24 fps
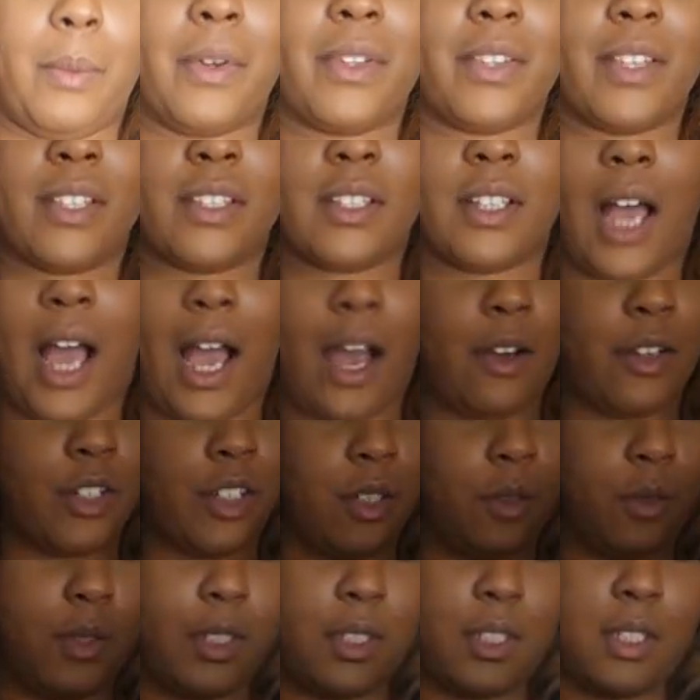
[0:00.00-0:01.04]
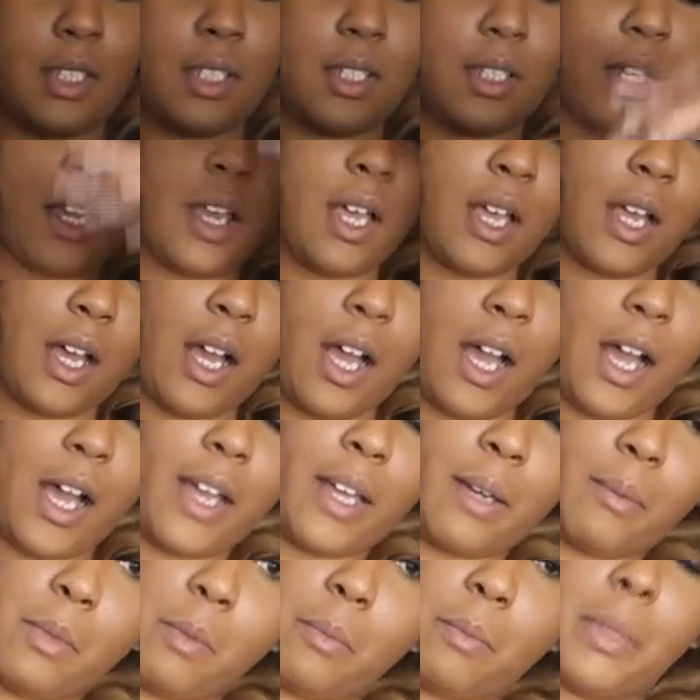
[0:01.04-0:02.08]
but how cute is this? I
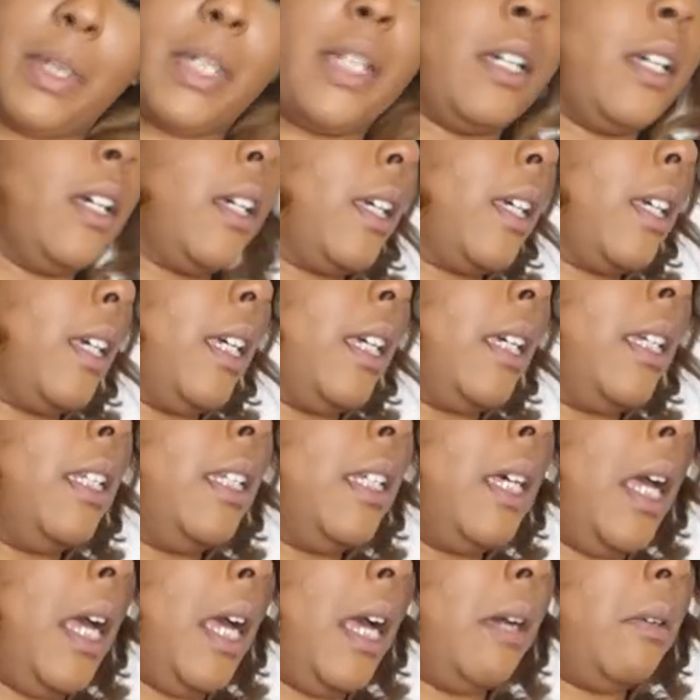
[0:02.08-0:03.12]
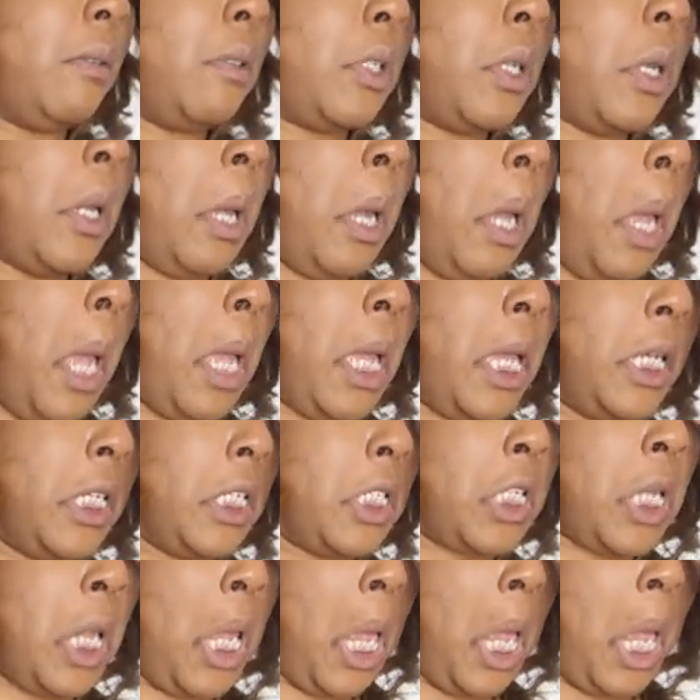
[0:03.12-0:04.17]
am a big kid. Ouch.
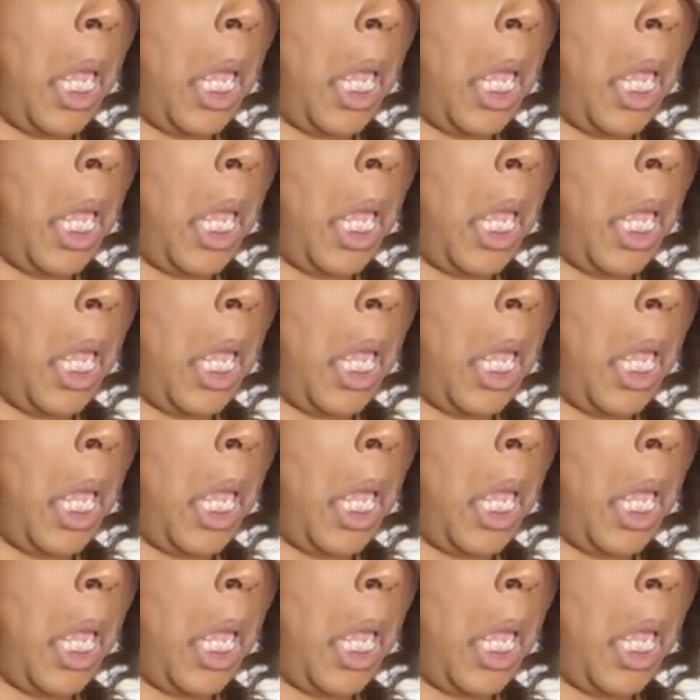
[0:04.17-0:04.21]
Itch.